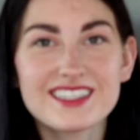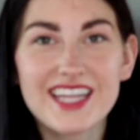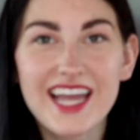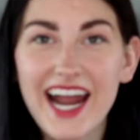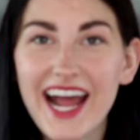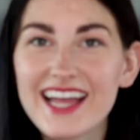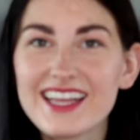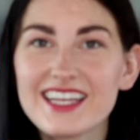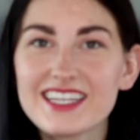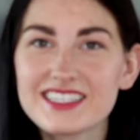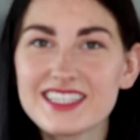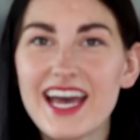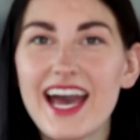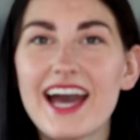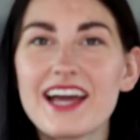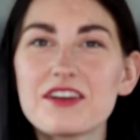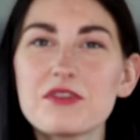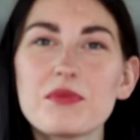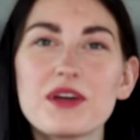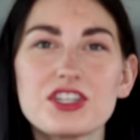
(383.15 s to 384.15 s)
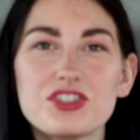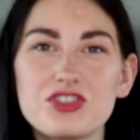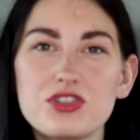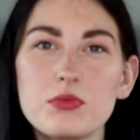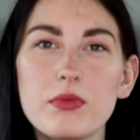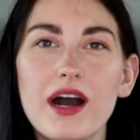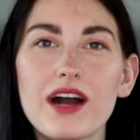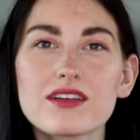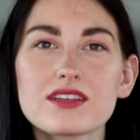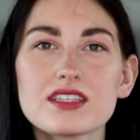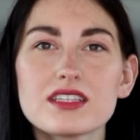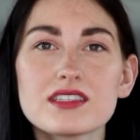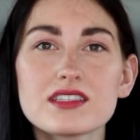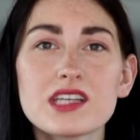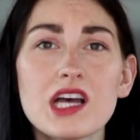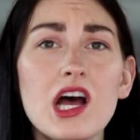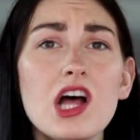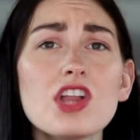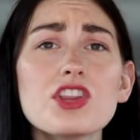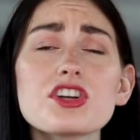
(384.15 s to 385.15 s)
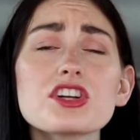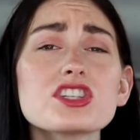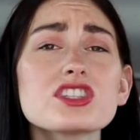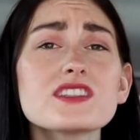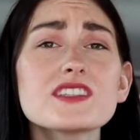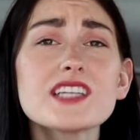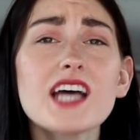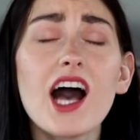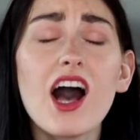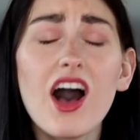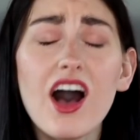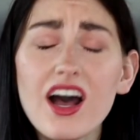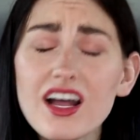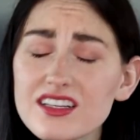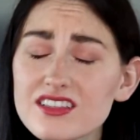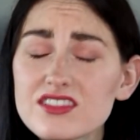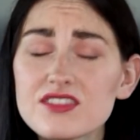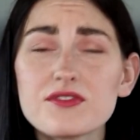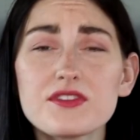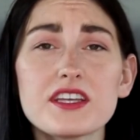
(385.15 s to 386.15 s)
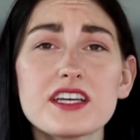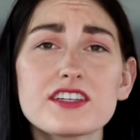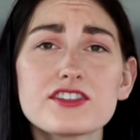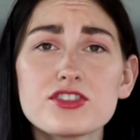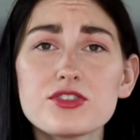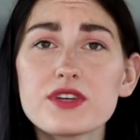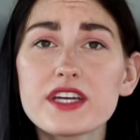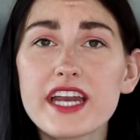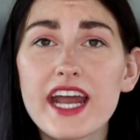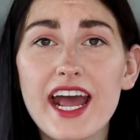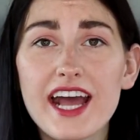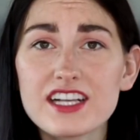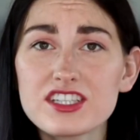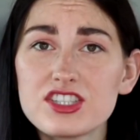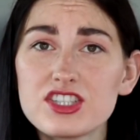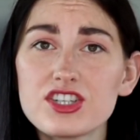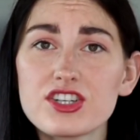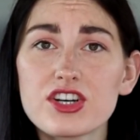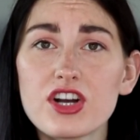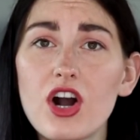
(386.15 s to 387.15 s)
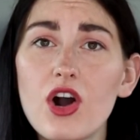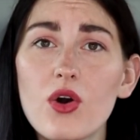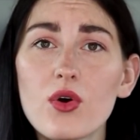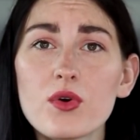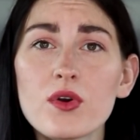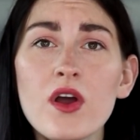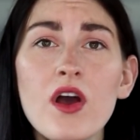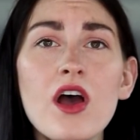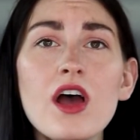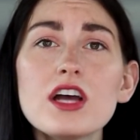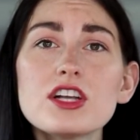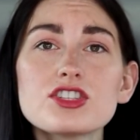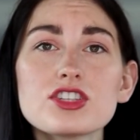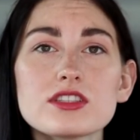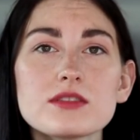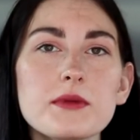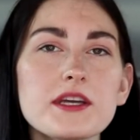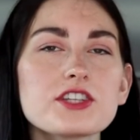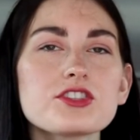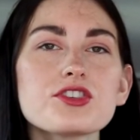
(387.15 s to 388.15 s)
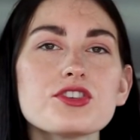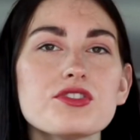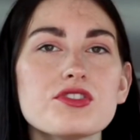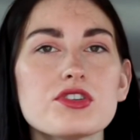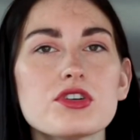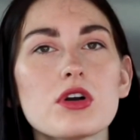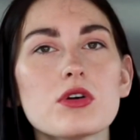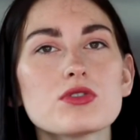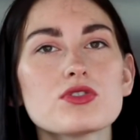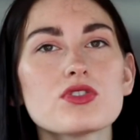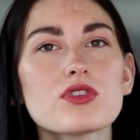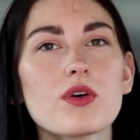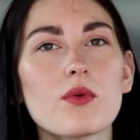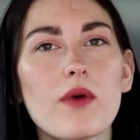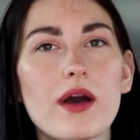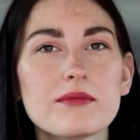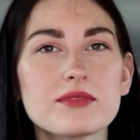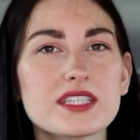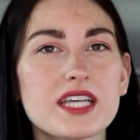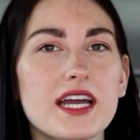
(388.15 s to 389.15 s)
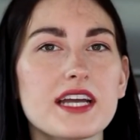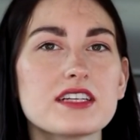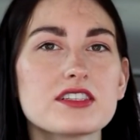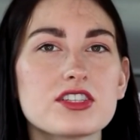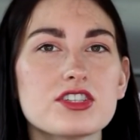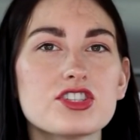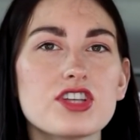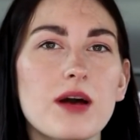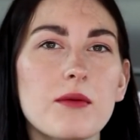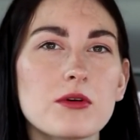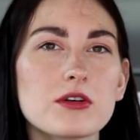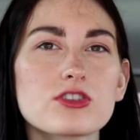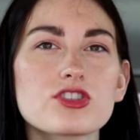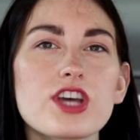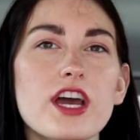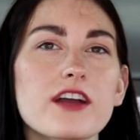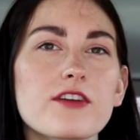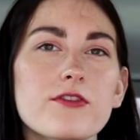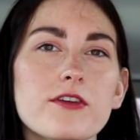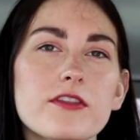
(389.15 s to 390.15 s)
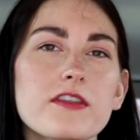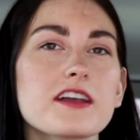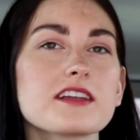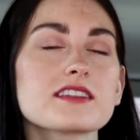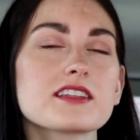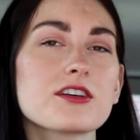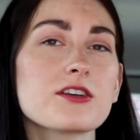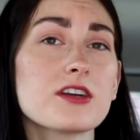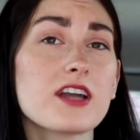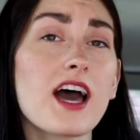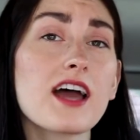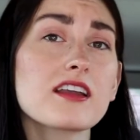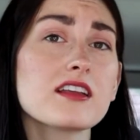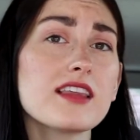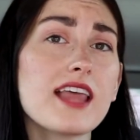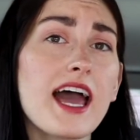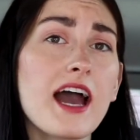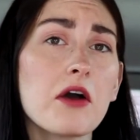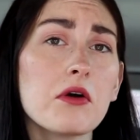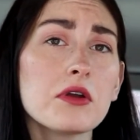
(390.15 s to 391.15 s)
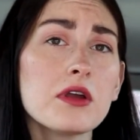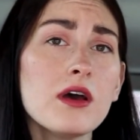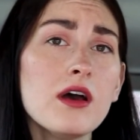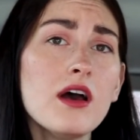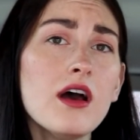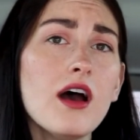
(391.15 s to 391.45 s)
that I like to add to my shoe boxes. There's tons of things you can add to your own. Just make sure you go to the website to double check for things that are not allowed.